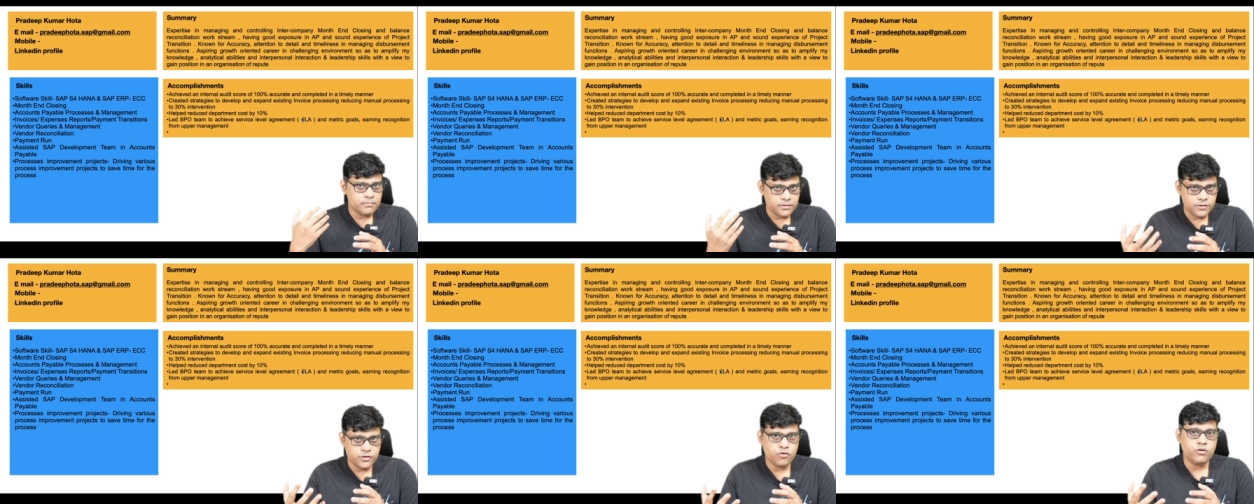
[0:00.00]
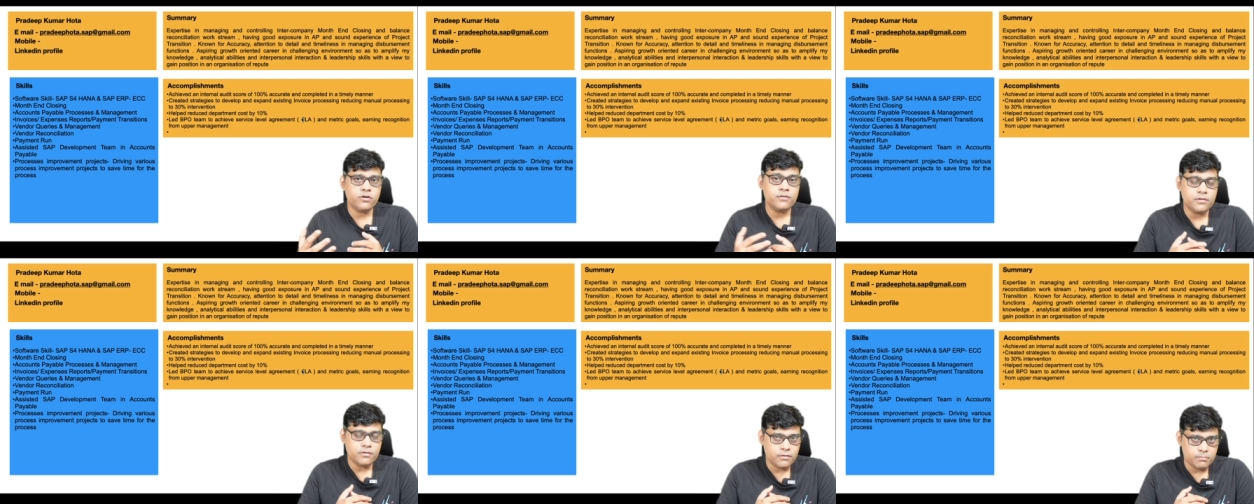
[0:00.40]
your
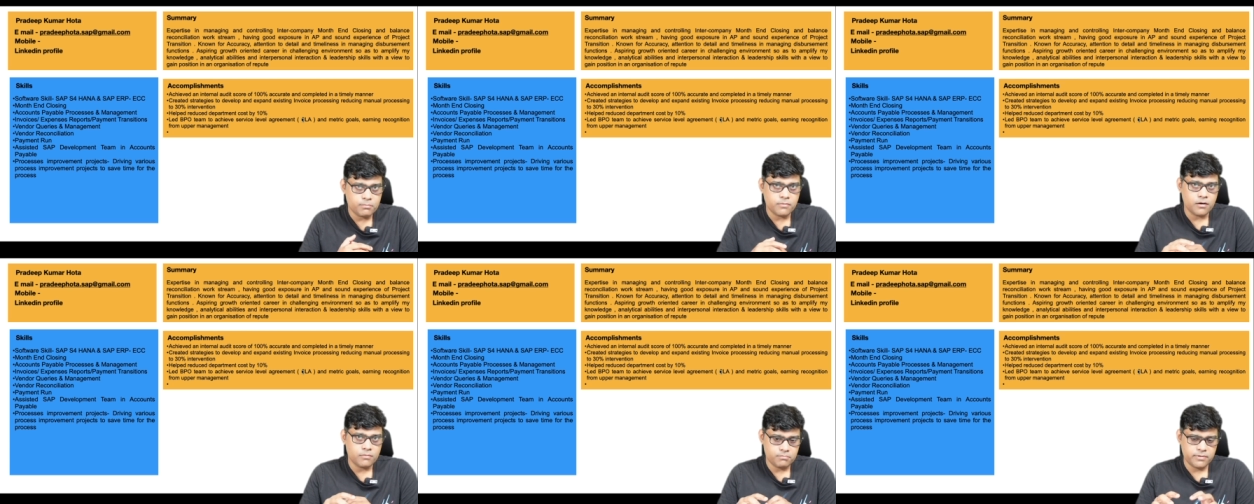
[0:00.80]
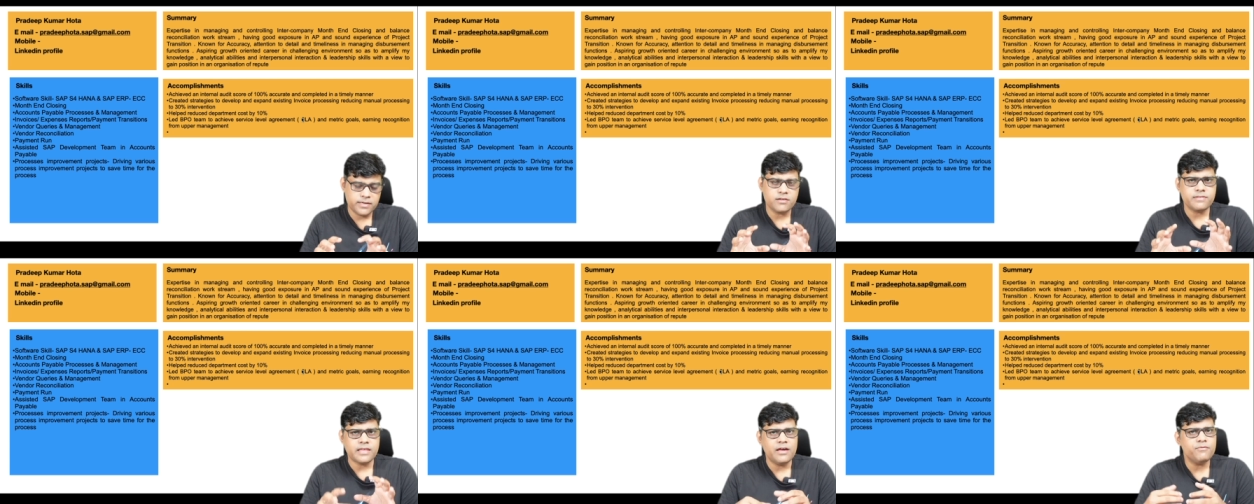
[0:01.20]
uh, uh,
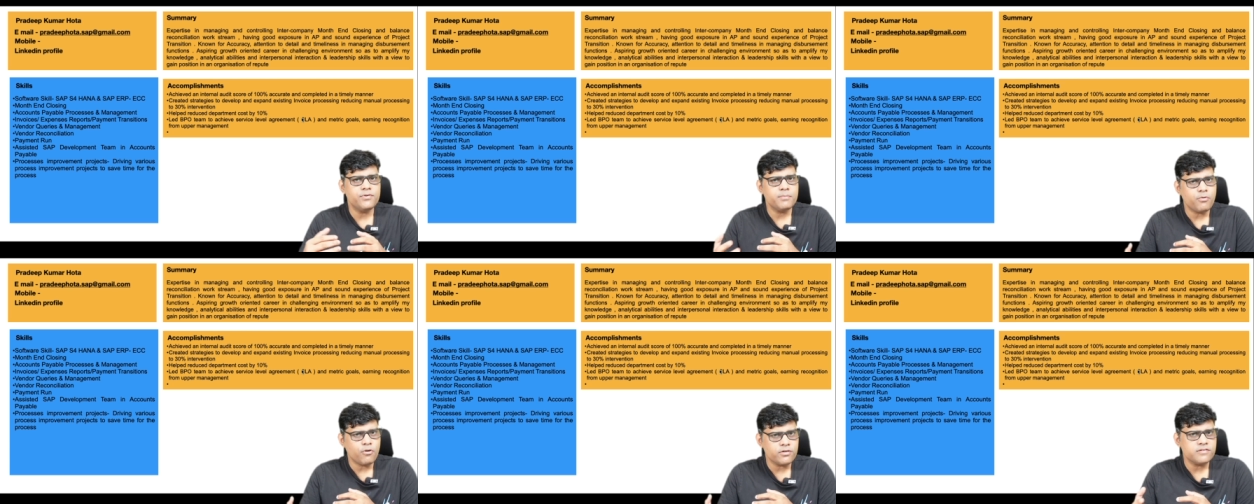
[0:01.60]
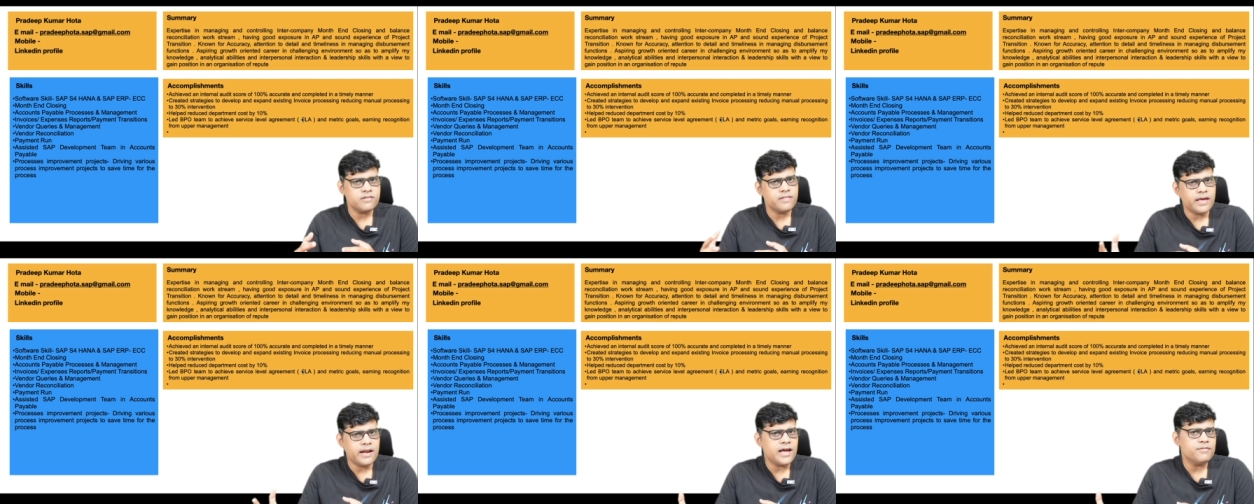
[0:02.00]
because every
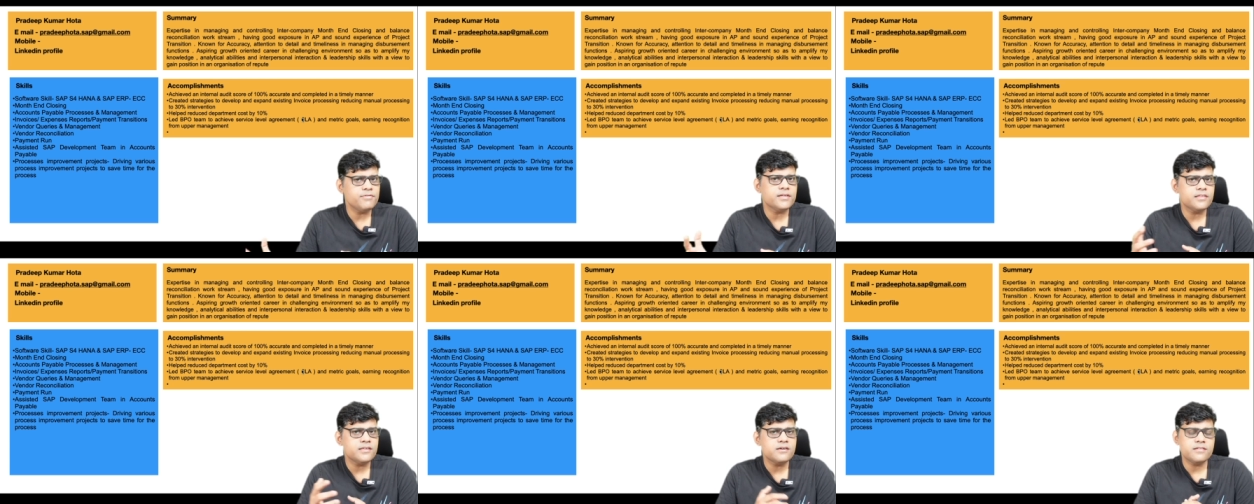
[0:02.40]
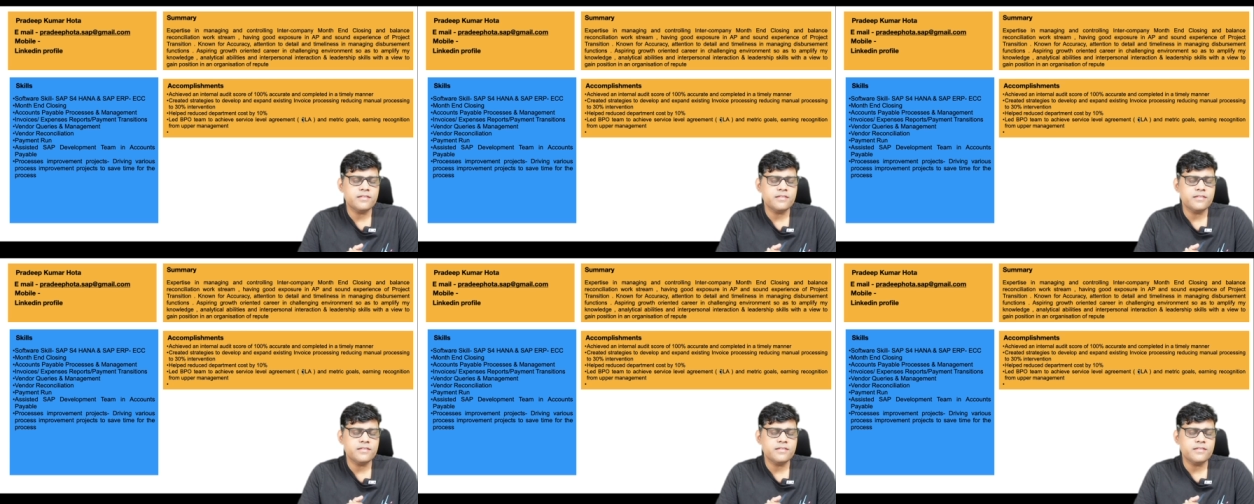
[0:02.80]
process they are having the,